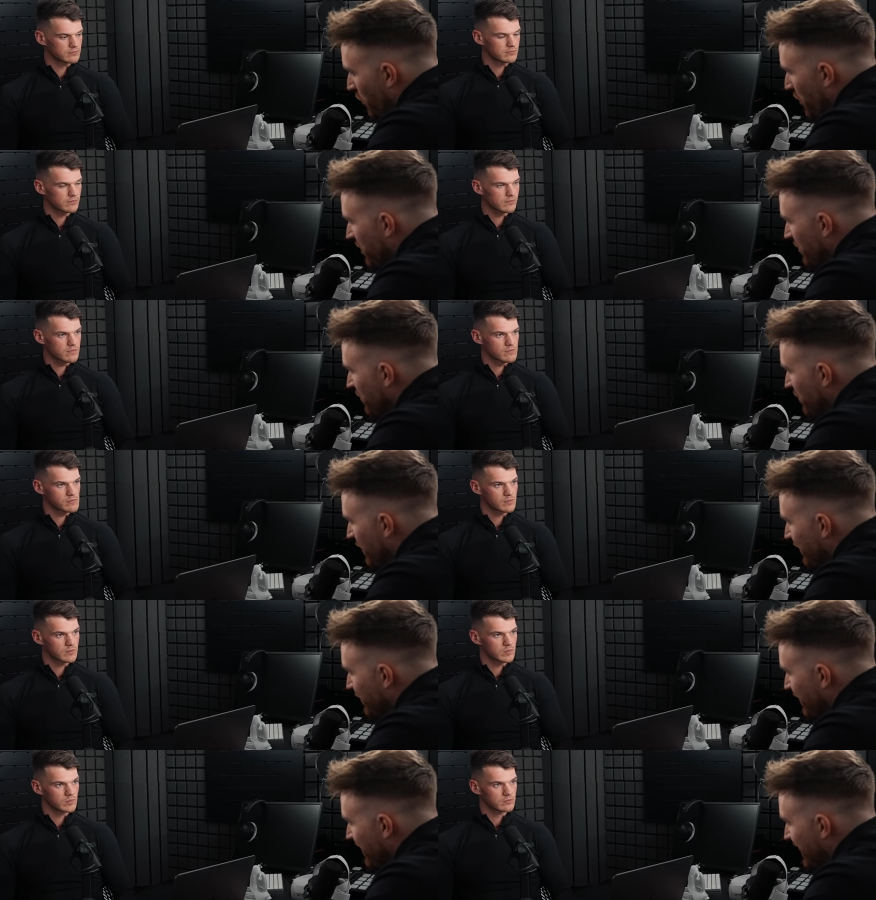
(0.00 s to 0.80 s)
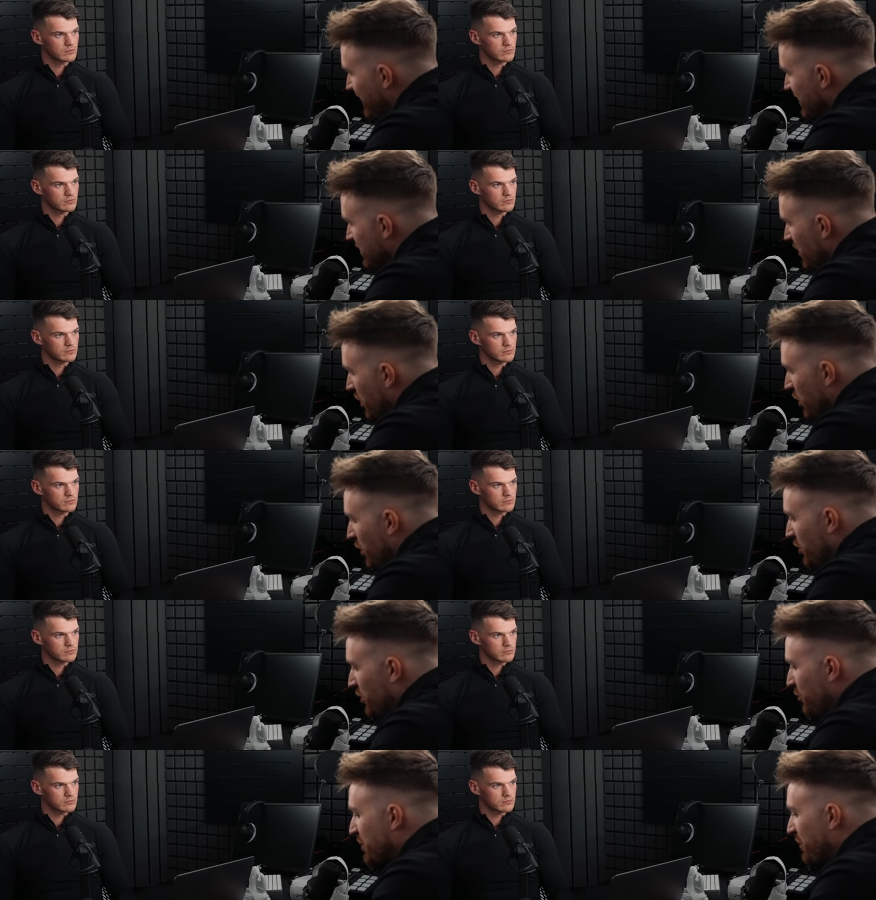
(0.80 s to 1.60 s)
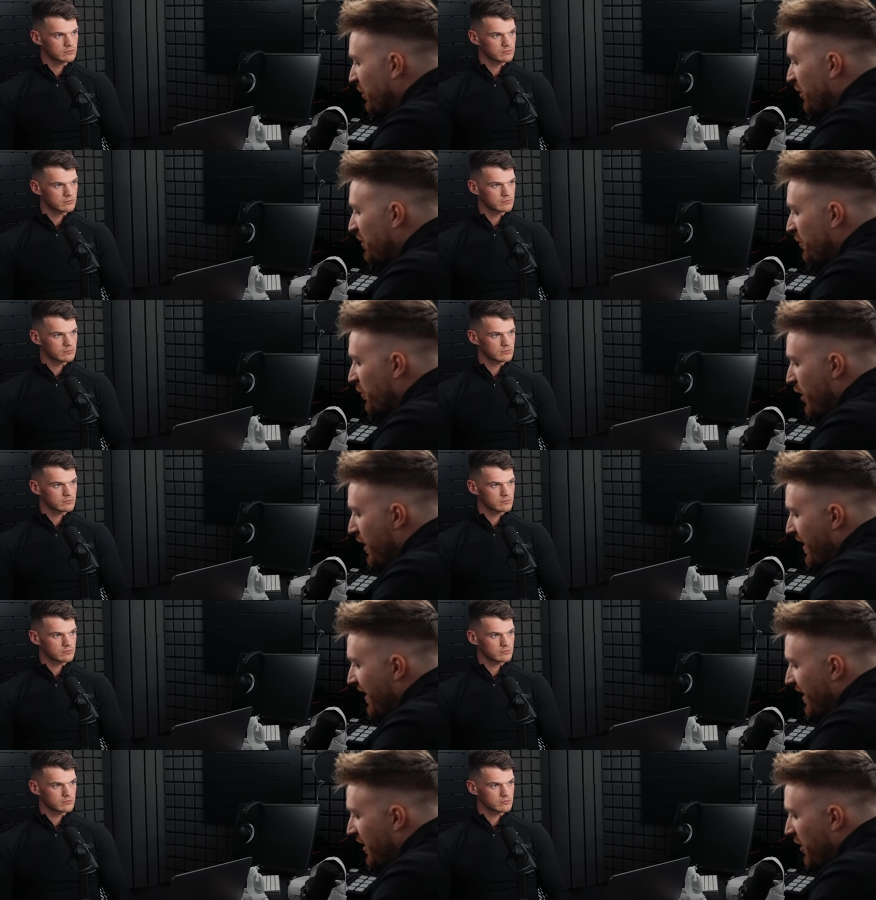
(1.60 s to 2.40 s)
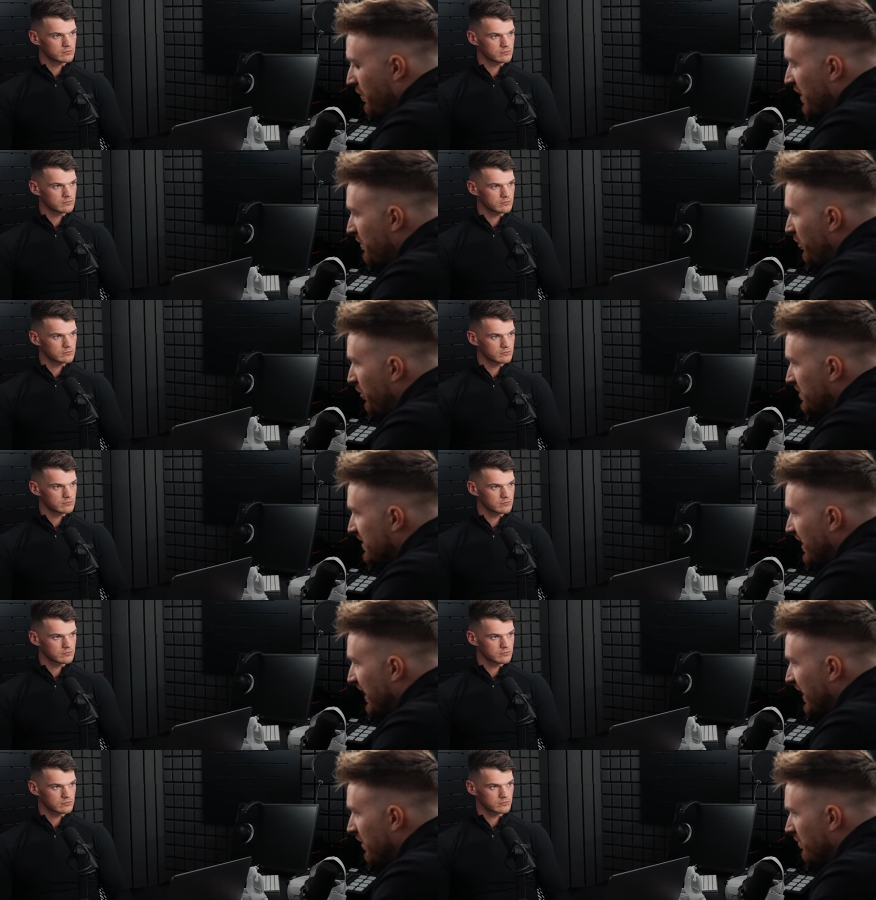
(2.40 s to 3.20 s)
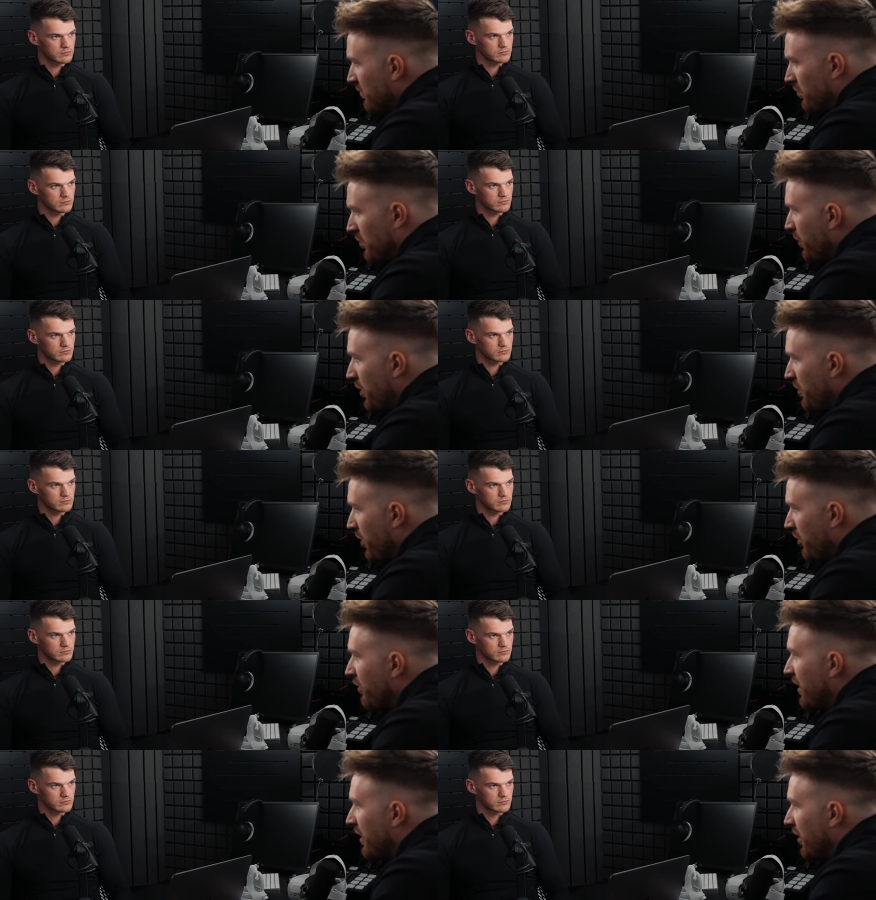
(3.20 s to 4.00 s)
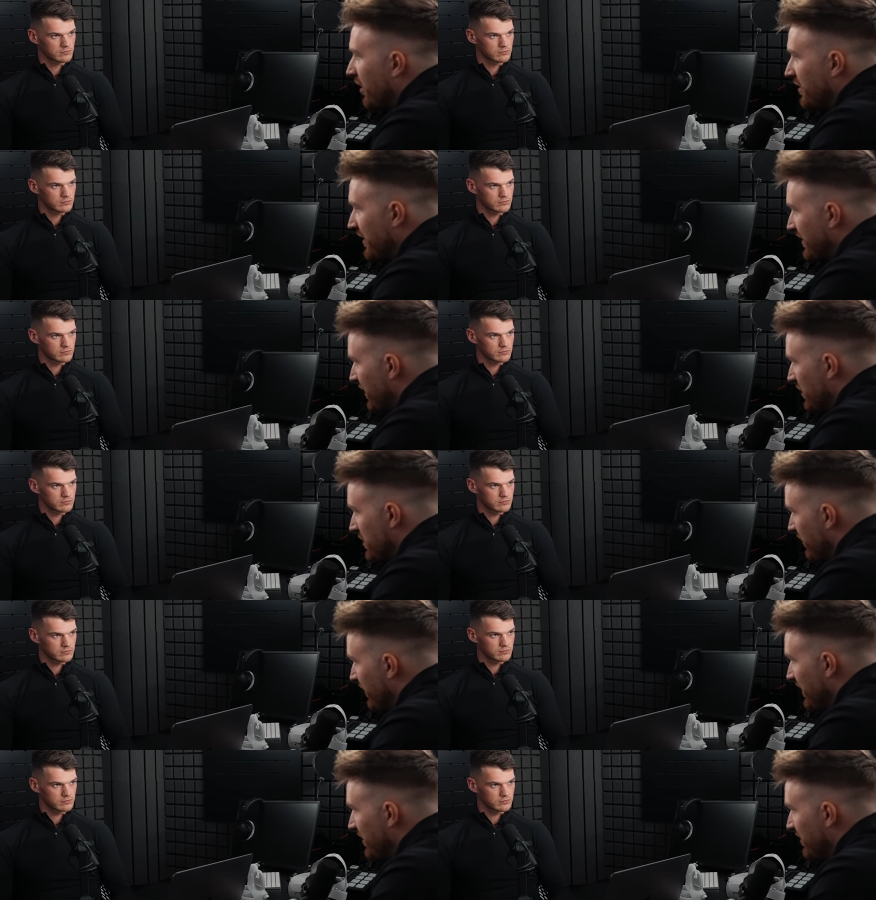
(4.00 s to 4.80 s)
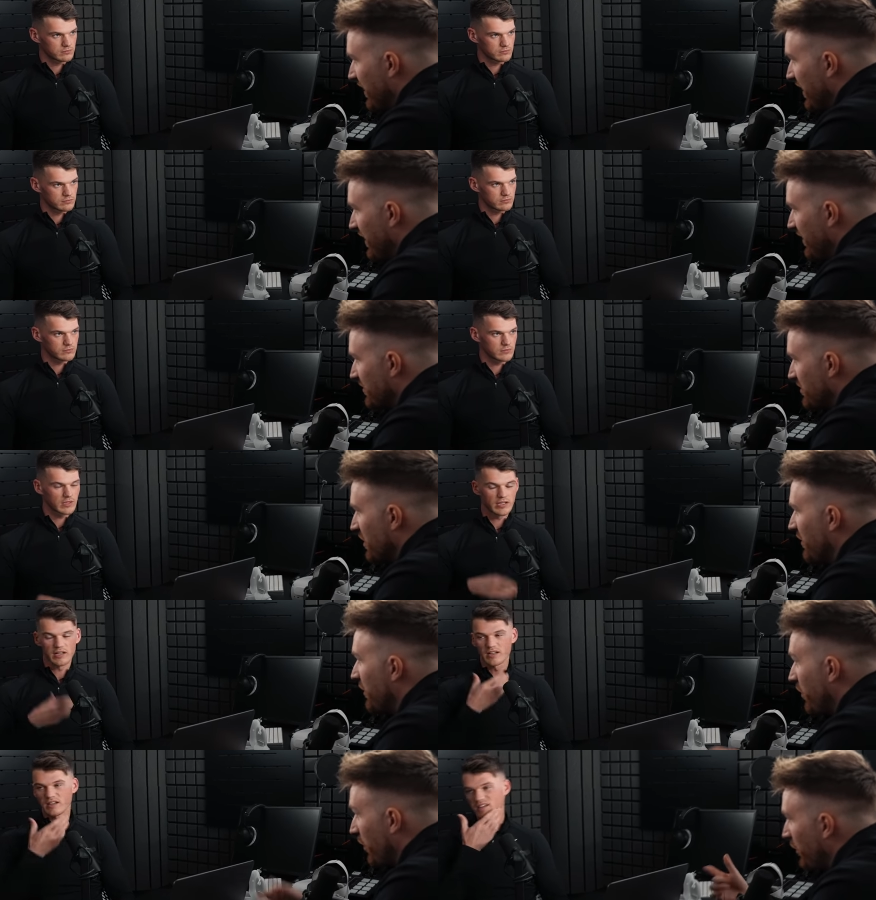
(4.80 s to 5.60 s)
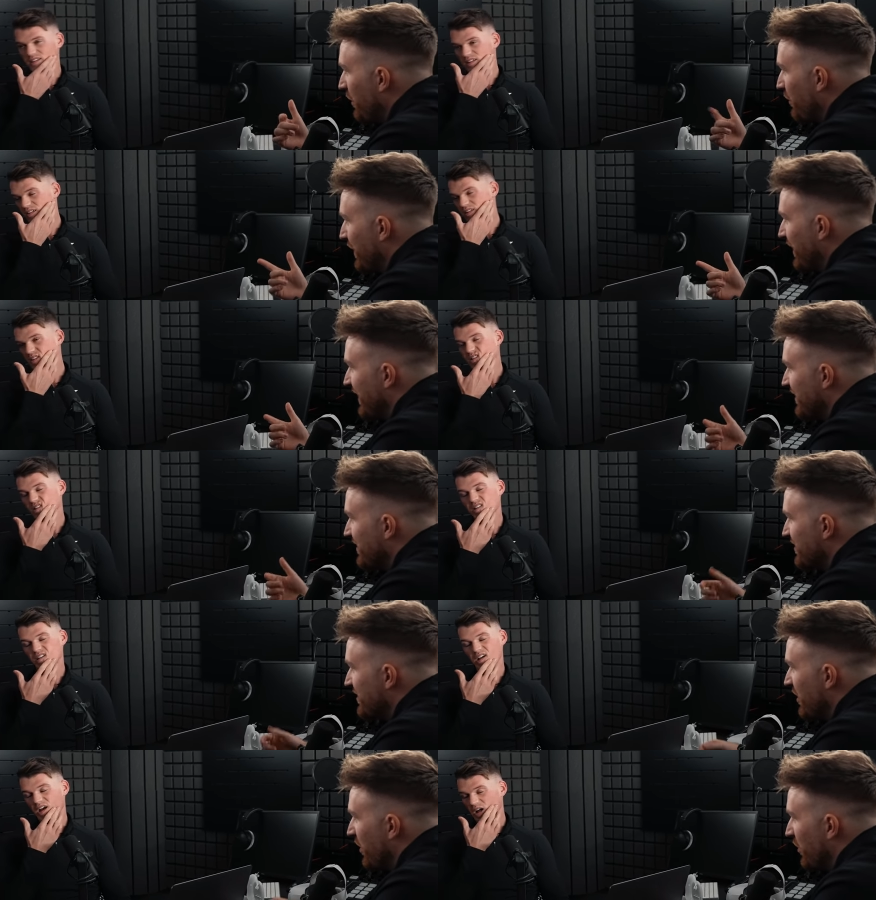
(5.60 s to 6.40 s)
Speaker 1: when it comes to N F Ts, there was a point where people were saying, I'm not putting my credit card details on the internet. You know what yeah. I mean? When we were kids. Yeah.